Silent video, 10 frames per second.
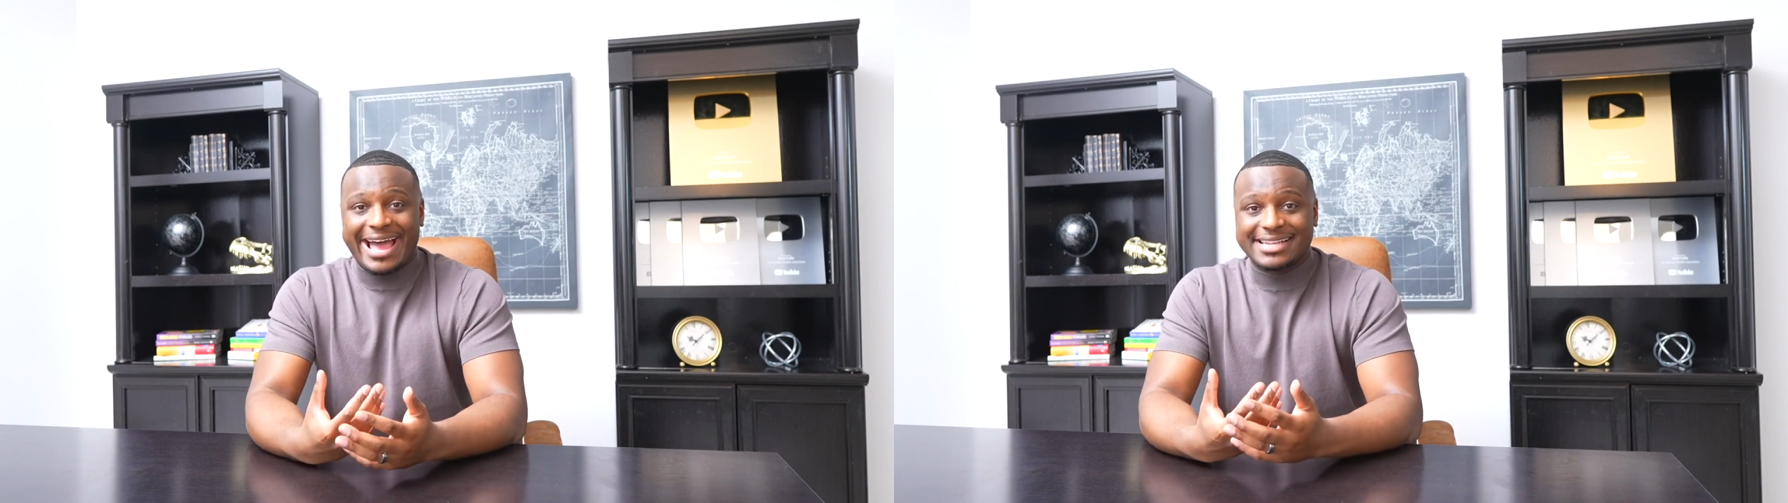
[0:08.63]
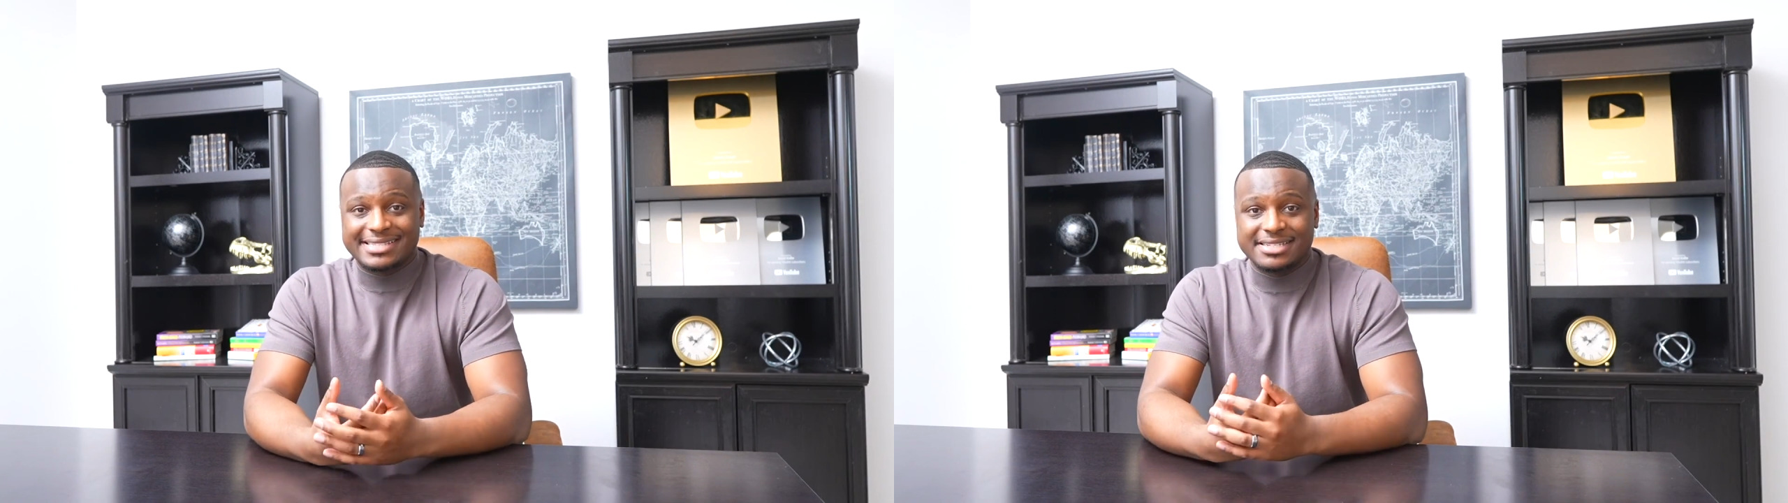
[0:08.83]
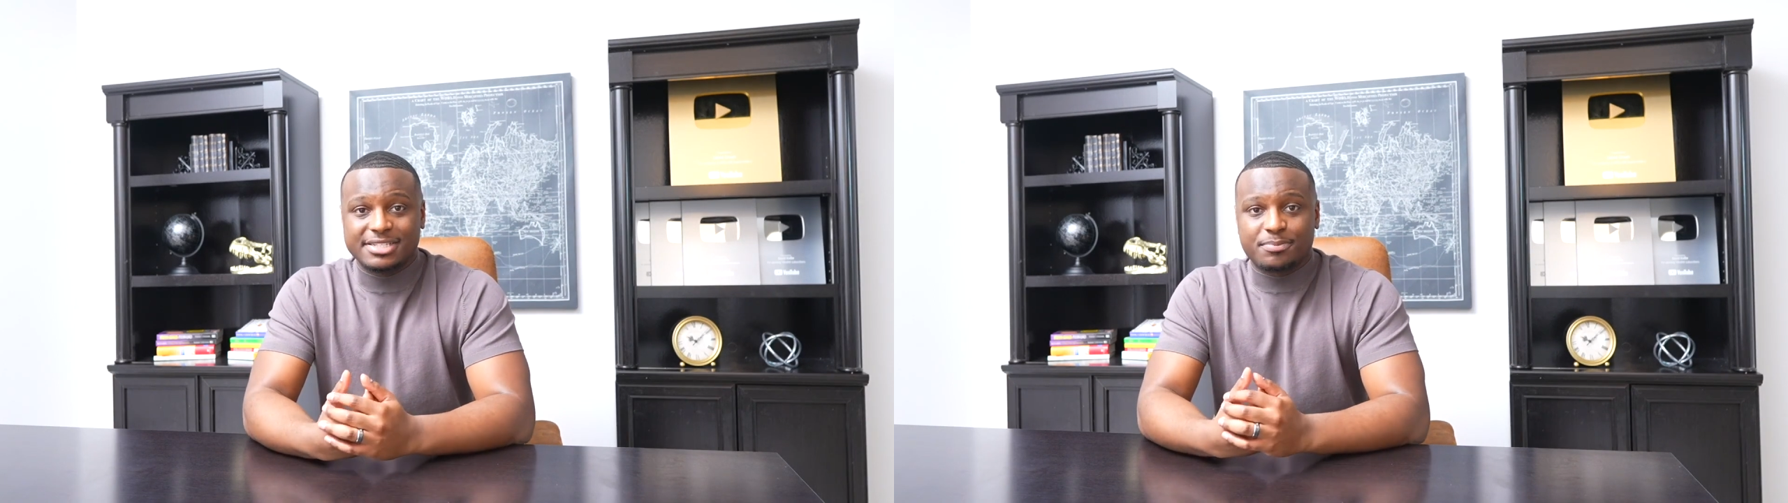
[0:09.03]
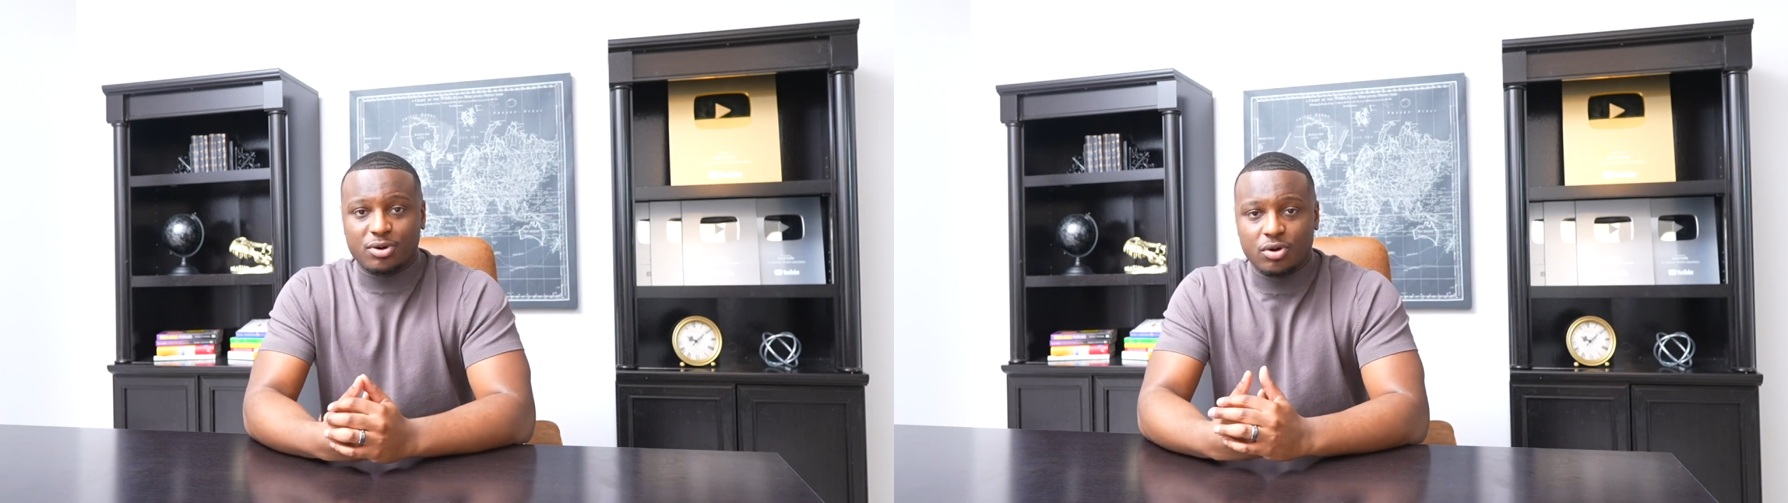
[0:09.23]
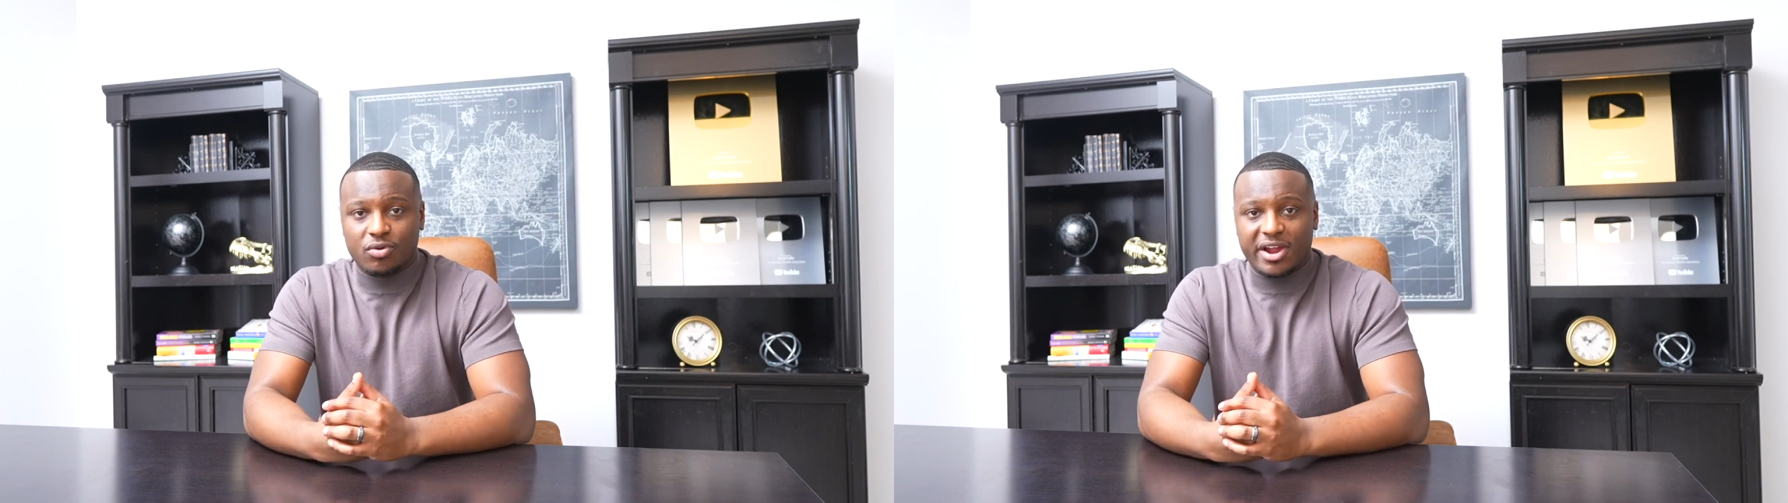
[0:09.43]
AdSense
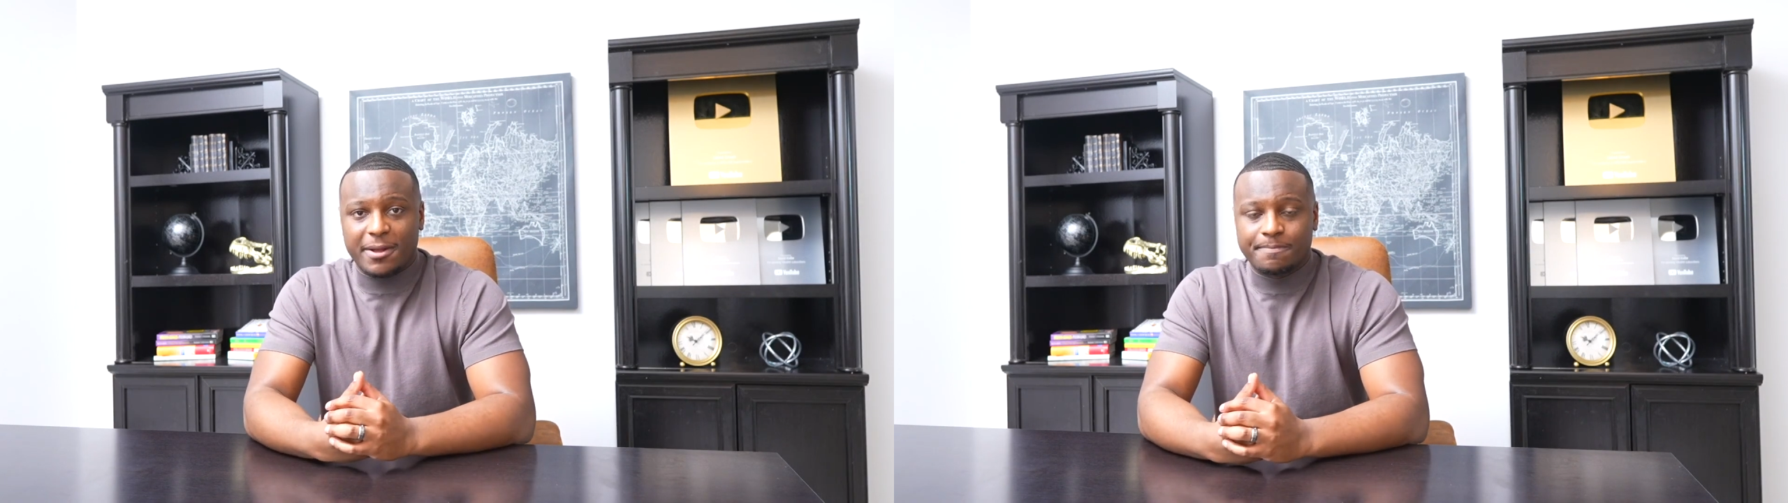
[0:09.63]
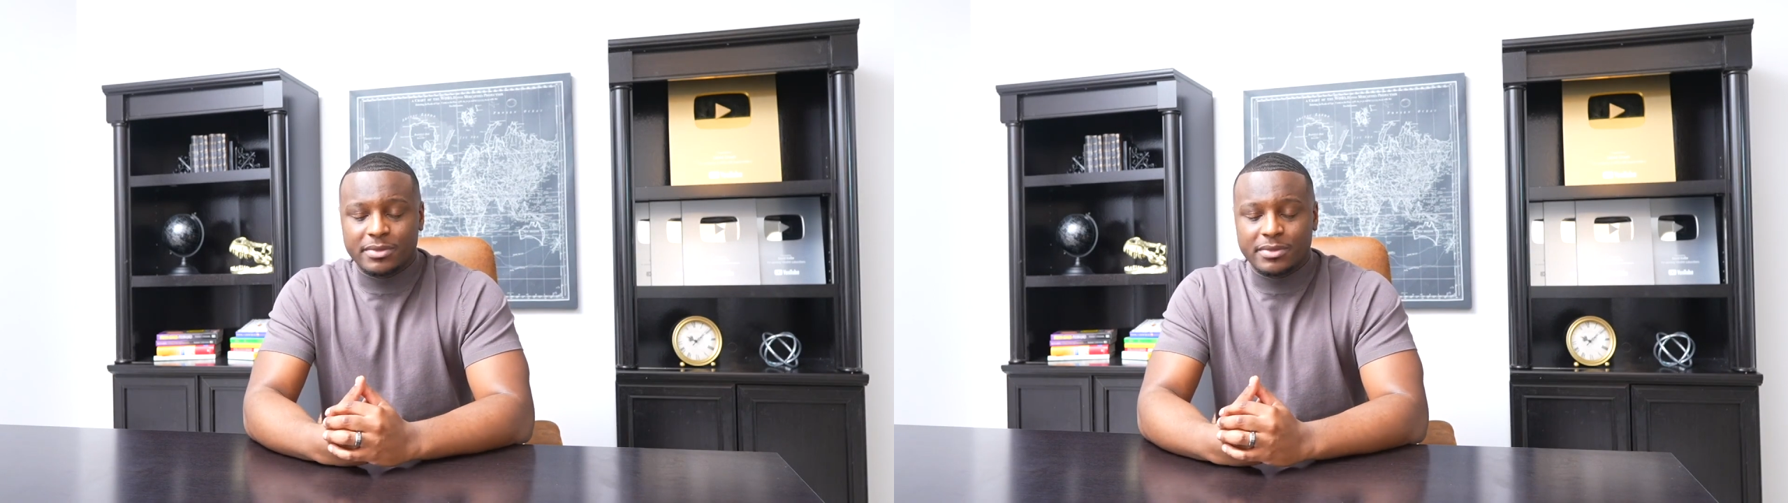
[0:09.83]
program.